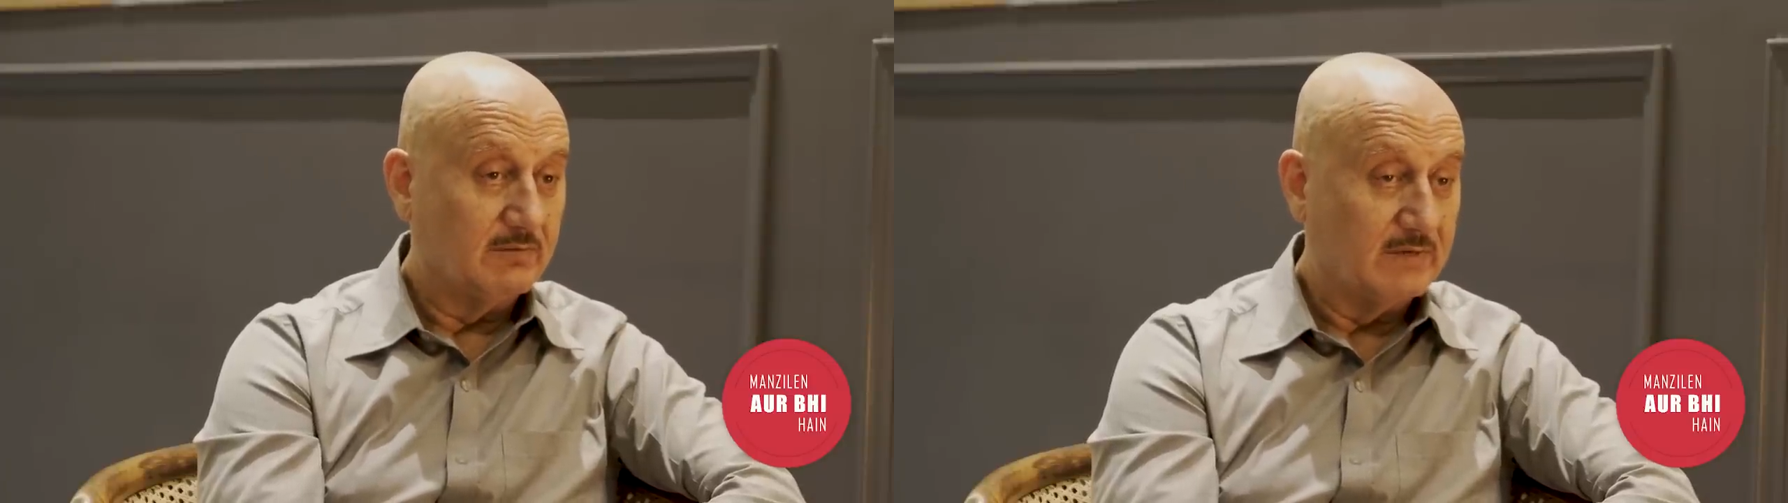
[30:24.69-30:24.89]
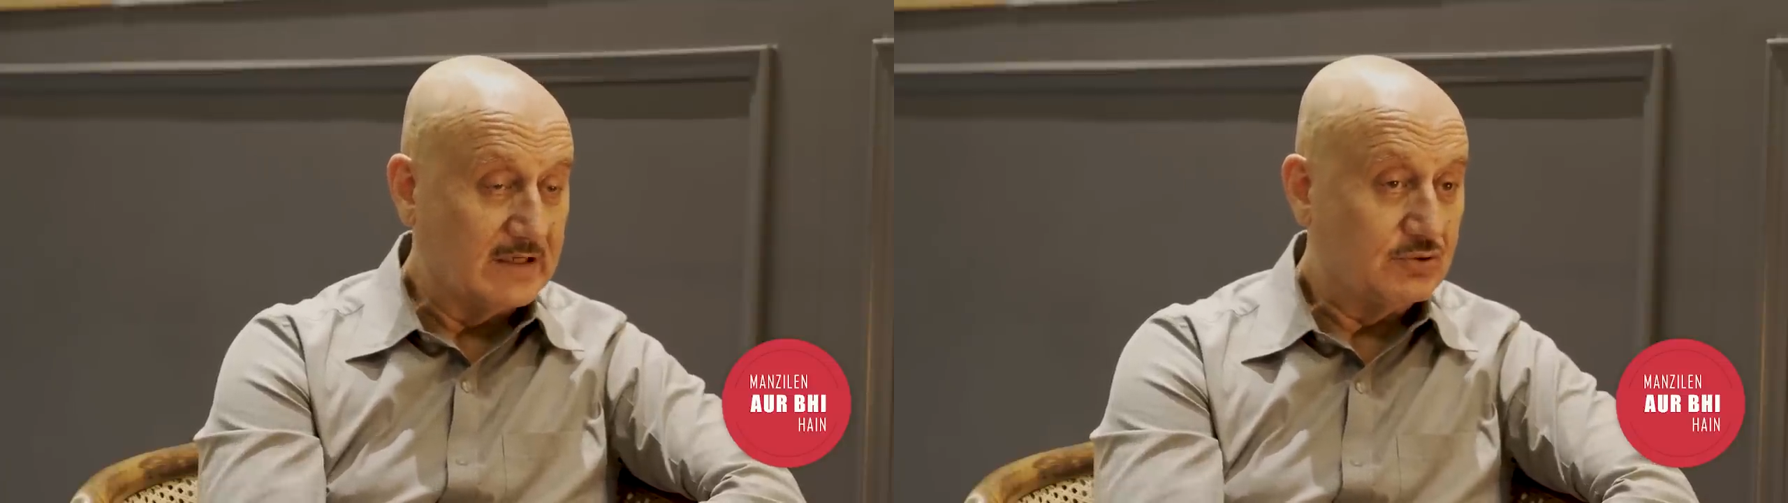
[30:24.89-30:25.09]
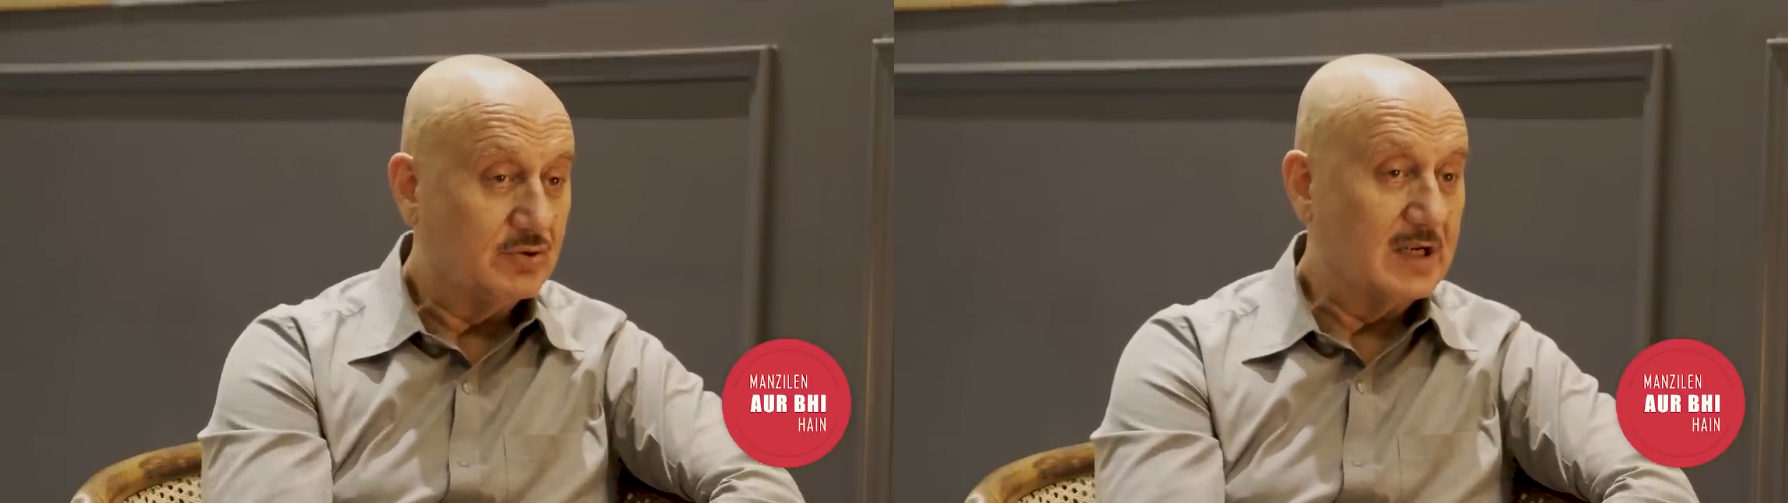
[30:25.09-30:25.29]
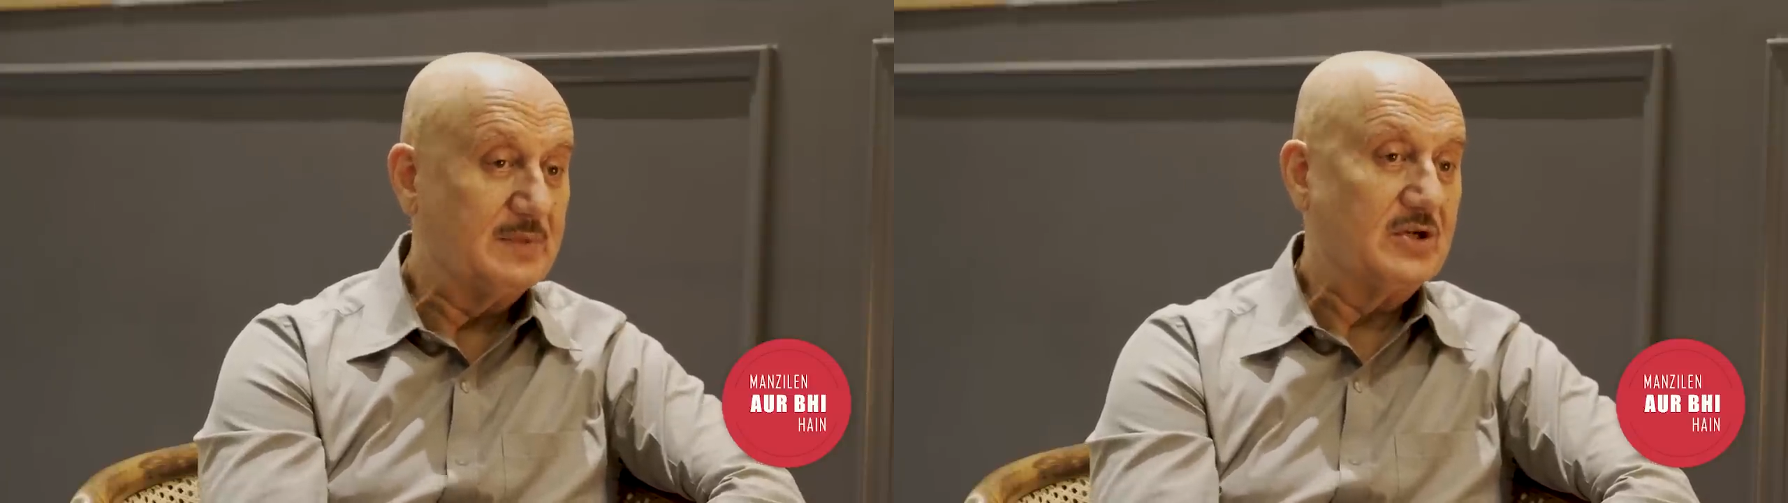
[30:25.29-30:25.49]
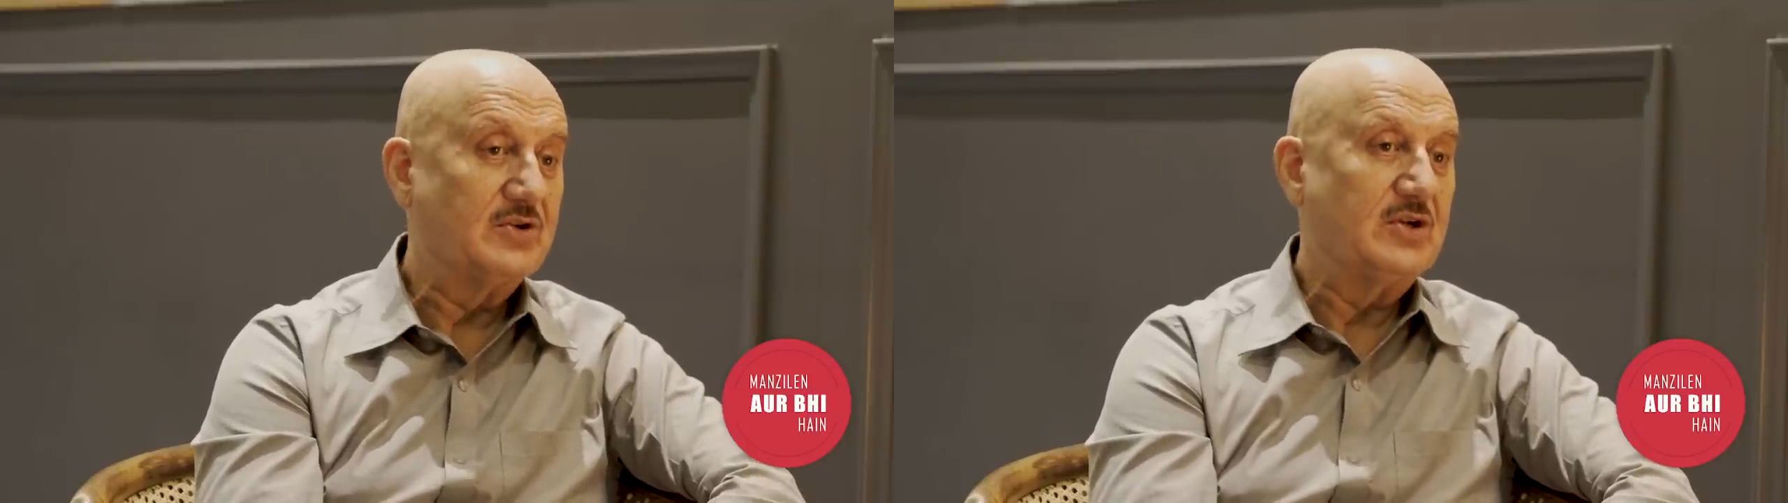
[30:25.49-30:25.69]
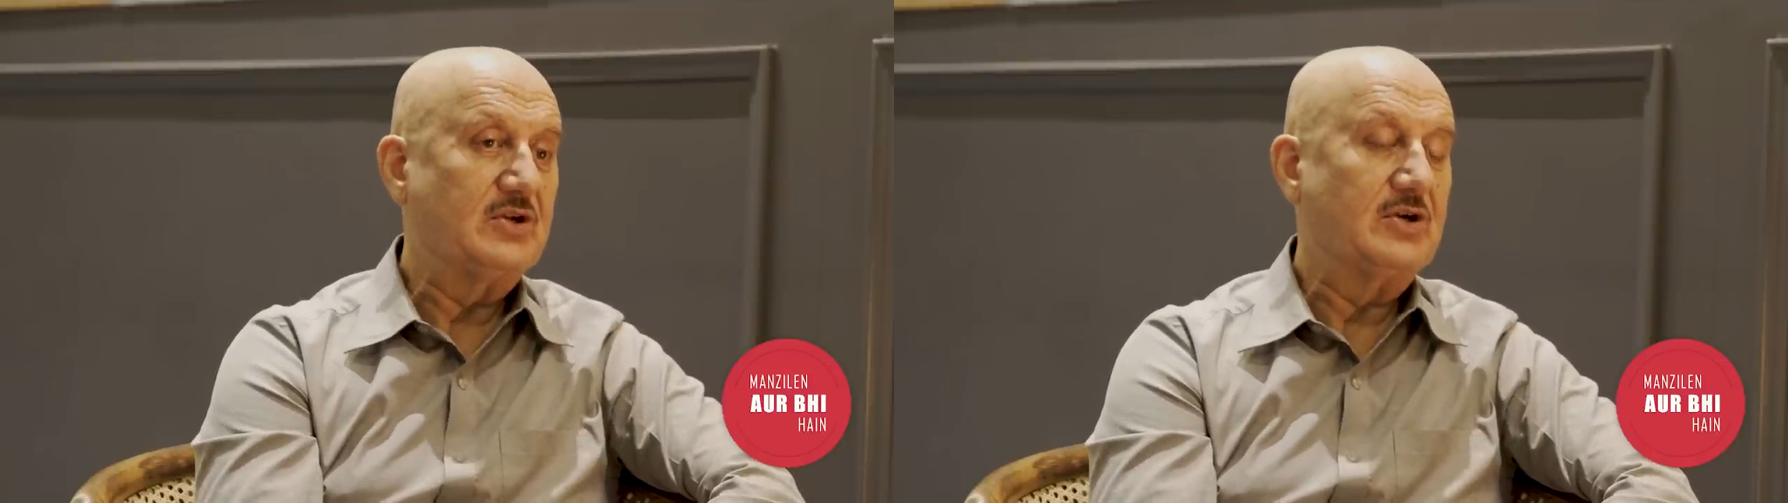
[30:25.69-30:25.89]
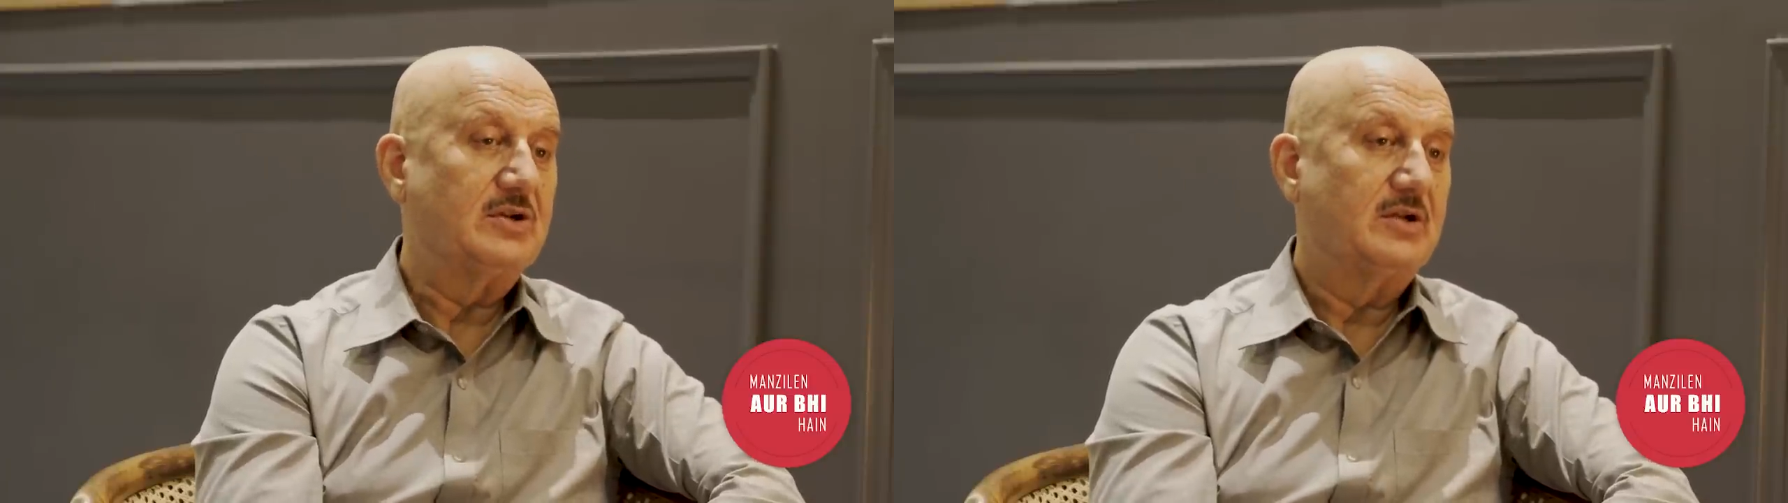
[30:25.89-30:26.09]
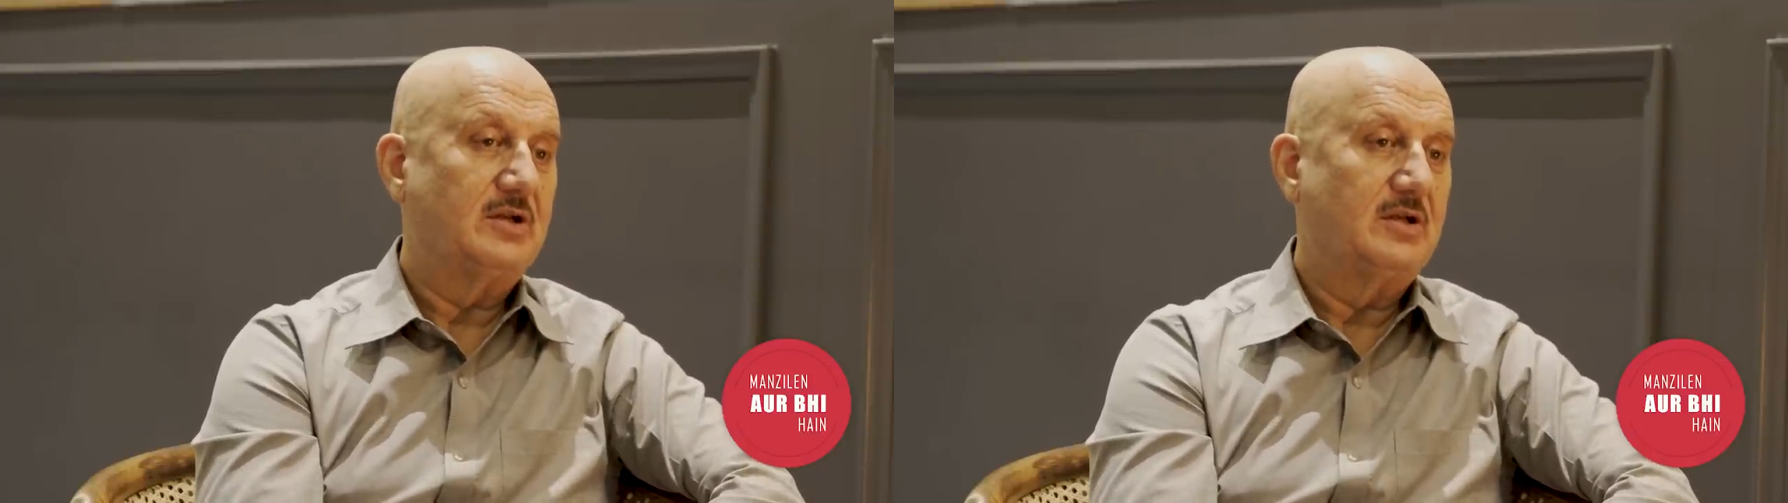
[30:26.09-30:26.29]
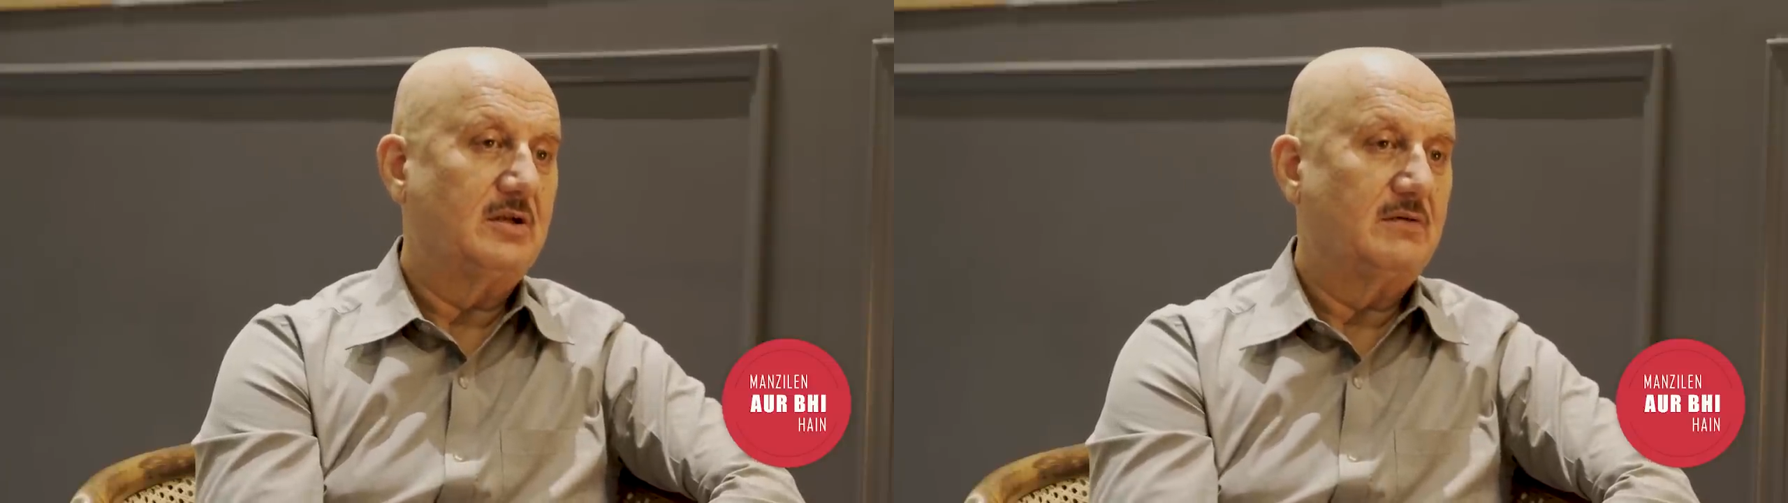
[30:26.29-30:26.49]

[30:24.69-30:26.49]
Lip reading: why should I be treated